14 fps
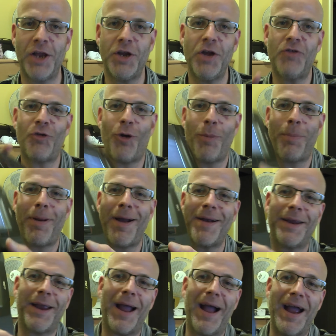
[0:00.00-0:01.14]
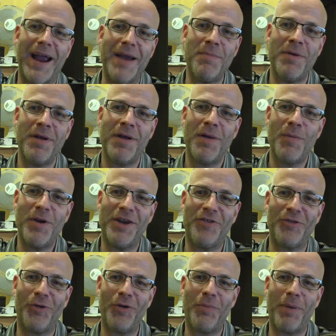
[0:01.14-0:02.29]
You try playing a game with your
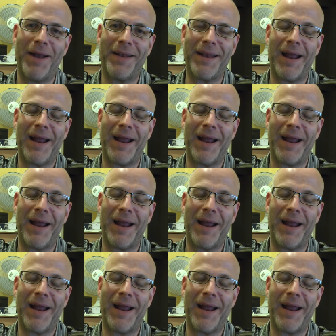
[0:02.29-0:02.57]
joypad